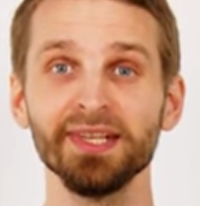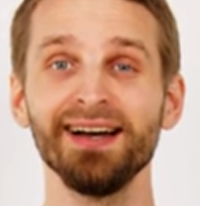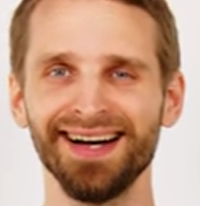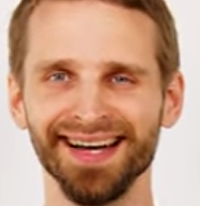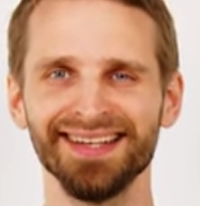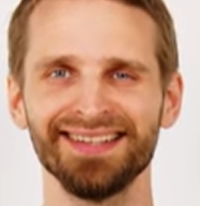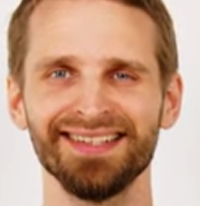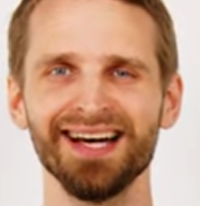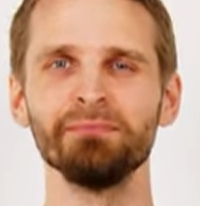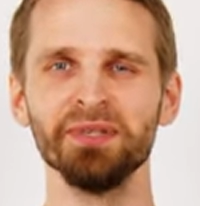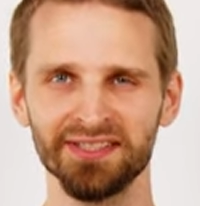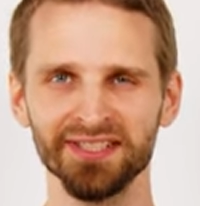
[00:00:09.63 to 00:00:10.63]
Hi,
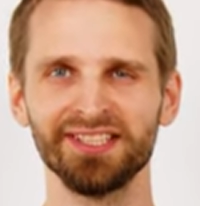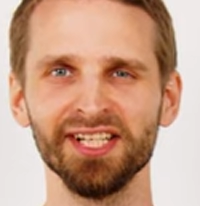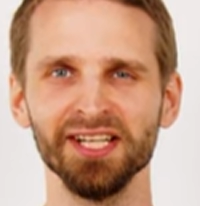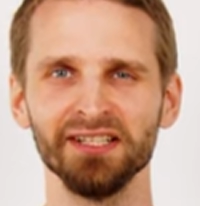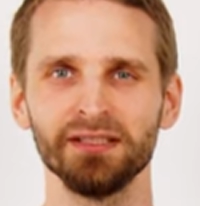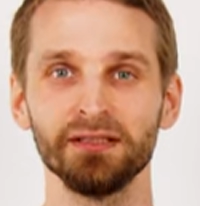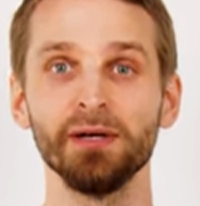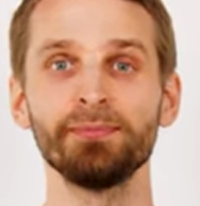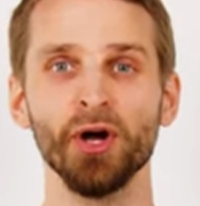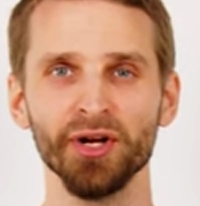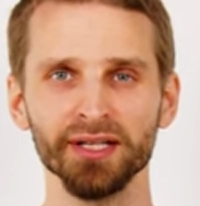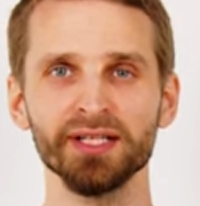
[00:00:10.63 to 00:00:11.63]
I'm Mr. T, the
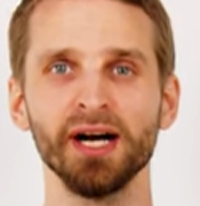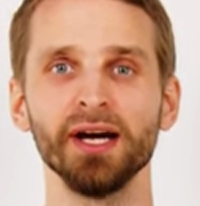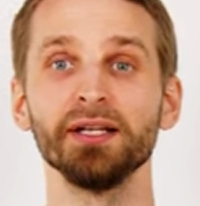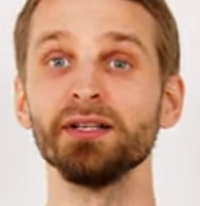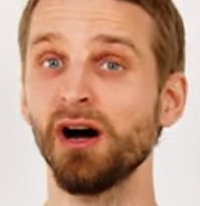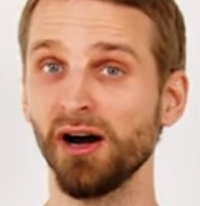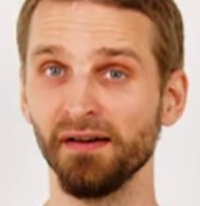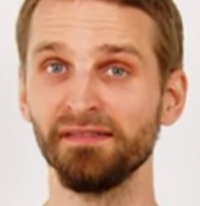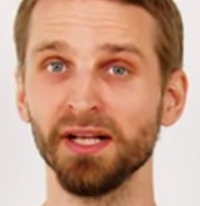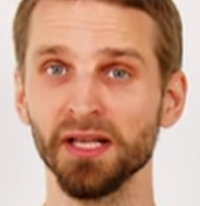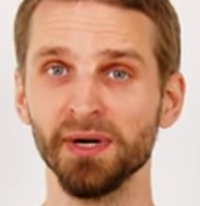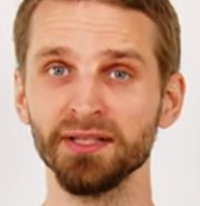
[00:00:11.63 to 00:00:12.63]
product guy at
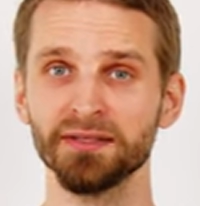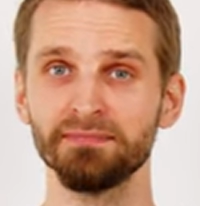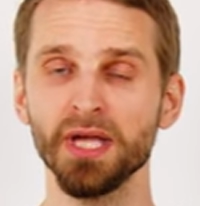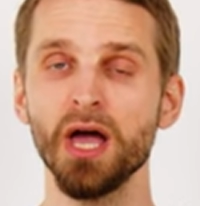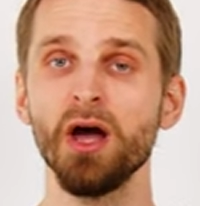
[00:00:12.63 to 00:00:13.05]
RF Elements.